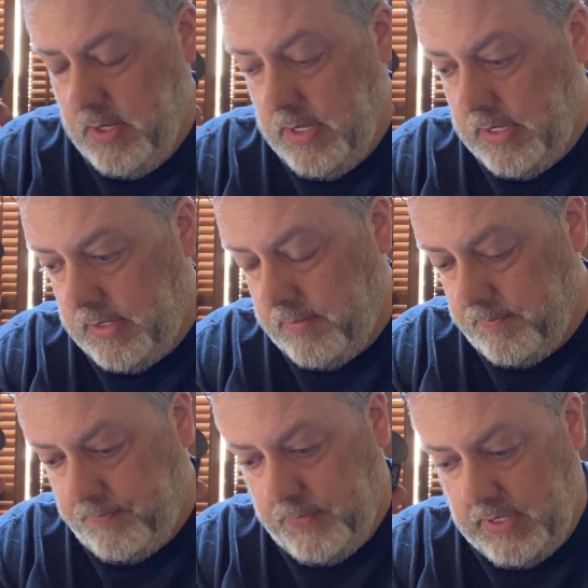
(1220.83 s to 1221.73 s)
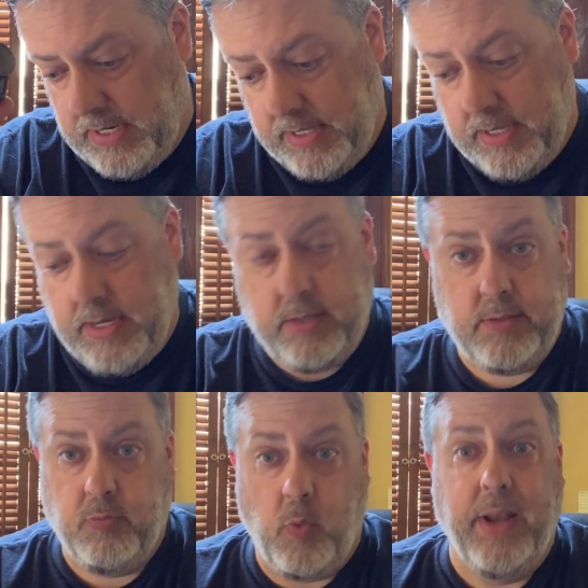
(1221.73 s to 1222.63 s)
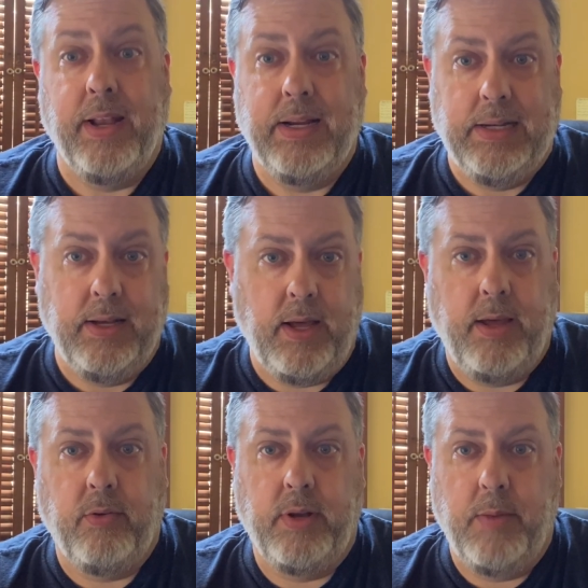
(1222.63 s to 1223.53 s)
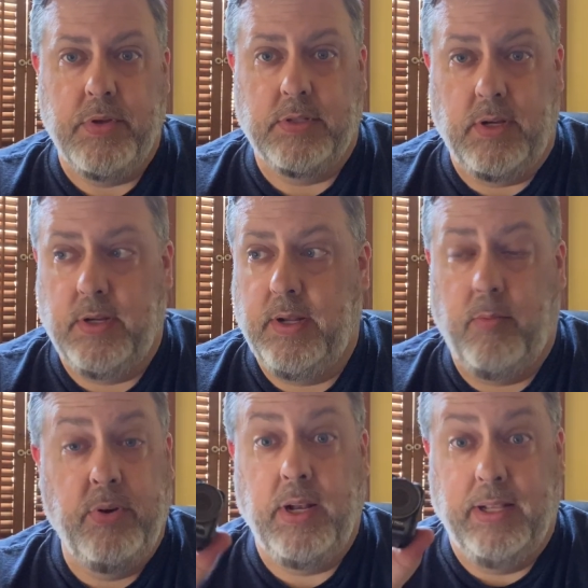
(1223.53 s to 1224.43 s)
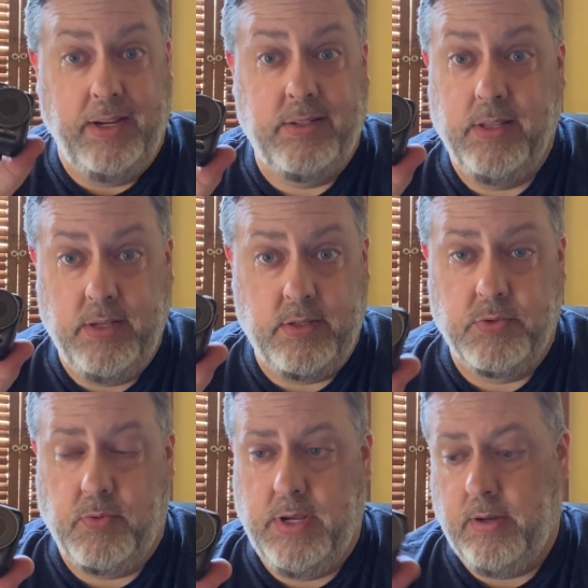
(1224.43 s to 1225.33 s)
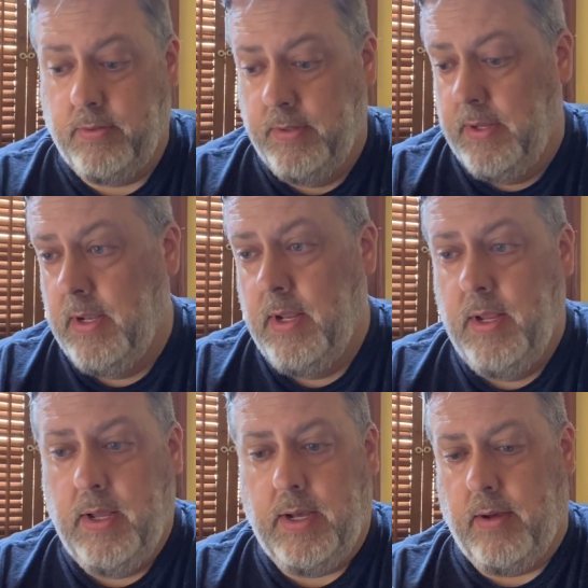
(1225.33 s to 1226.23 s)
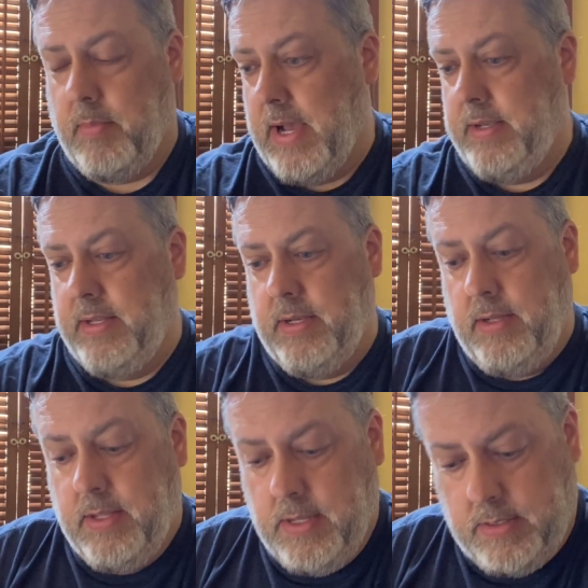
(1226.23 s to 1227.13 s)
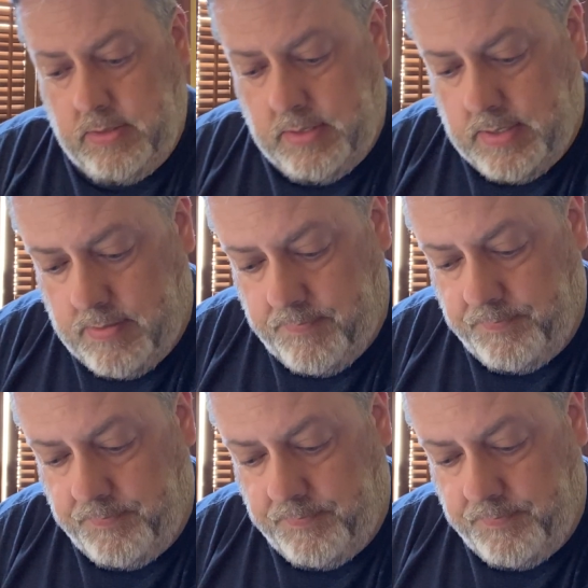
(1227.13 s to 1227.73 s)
And again, it's $199 on Amazon. I'll put a link to this as well. I did get a